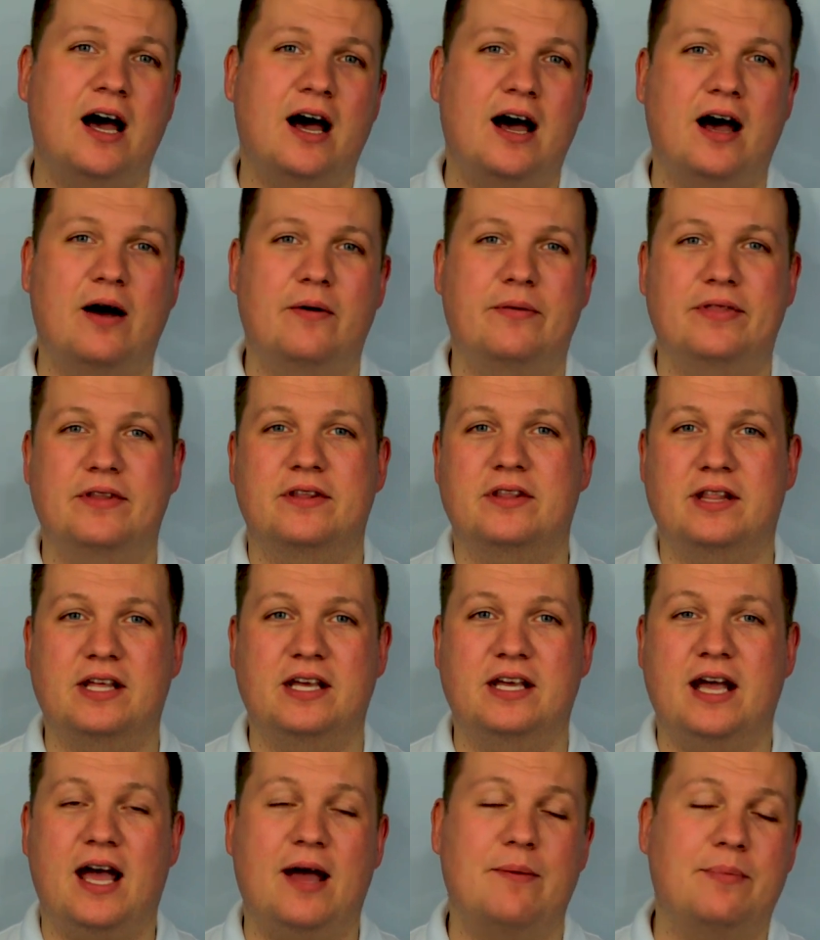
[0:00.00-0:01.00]
and
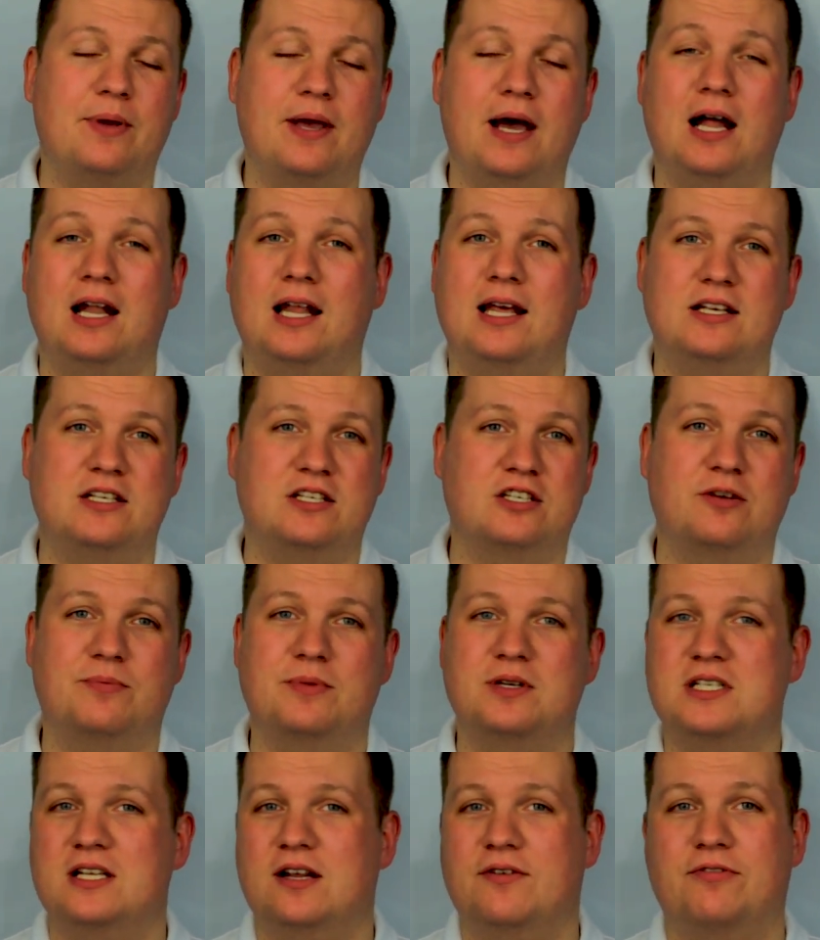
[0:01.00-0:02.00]
the MPL is
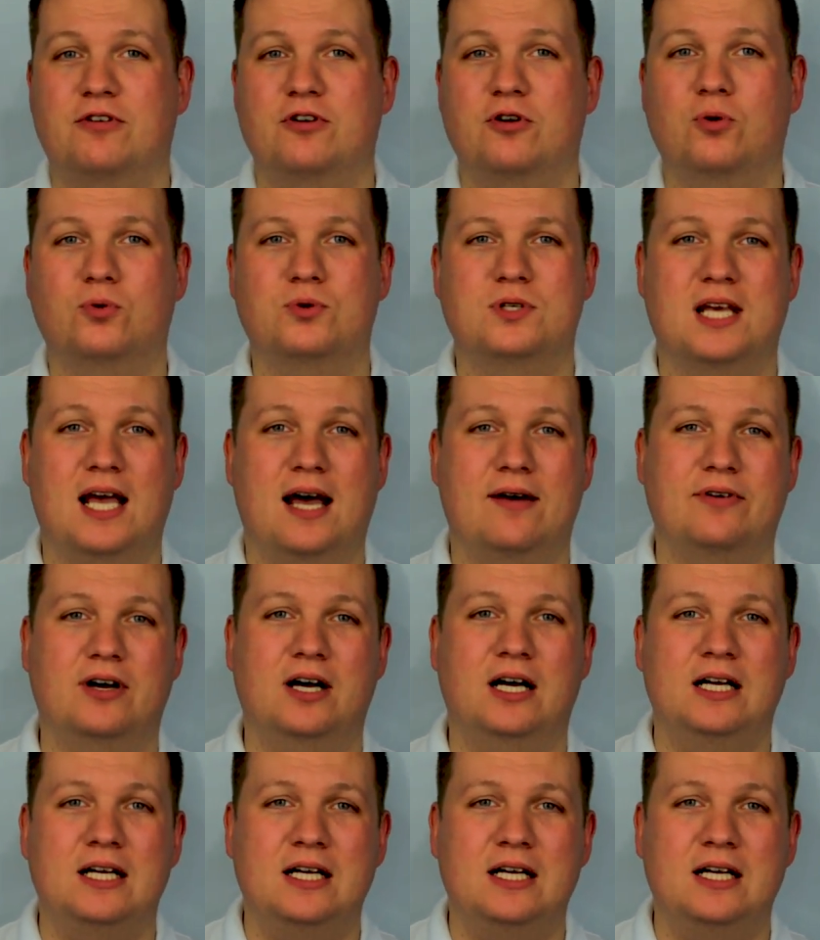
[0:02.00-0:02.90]
something different altogether.